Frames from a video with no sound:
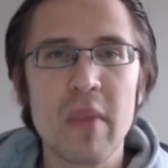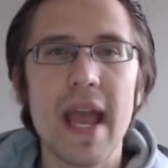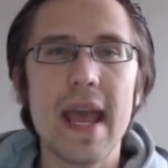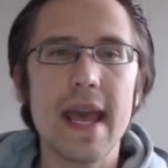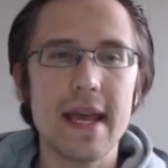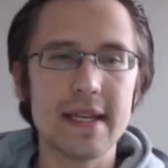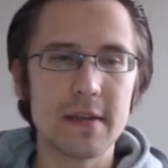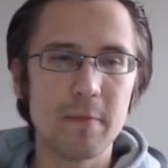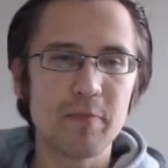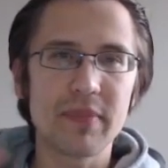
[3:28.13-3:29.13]

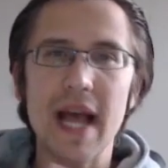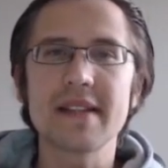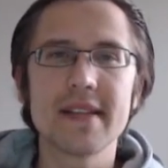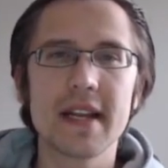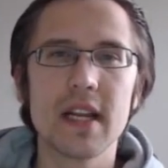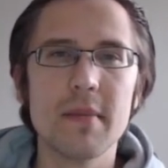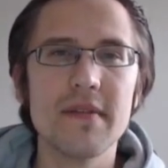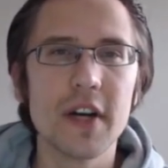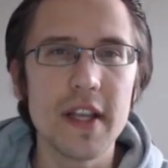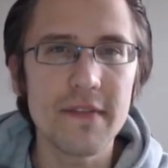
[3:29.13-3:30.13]
And that's not going to be
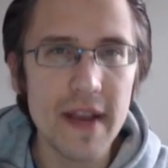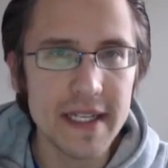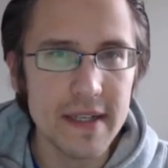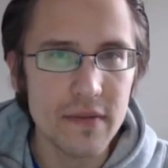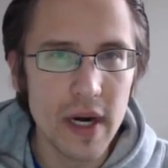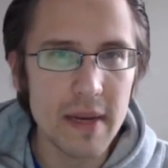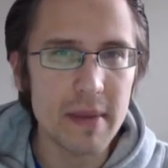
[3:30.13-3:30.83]
very effective, right?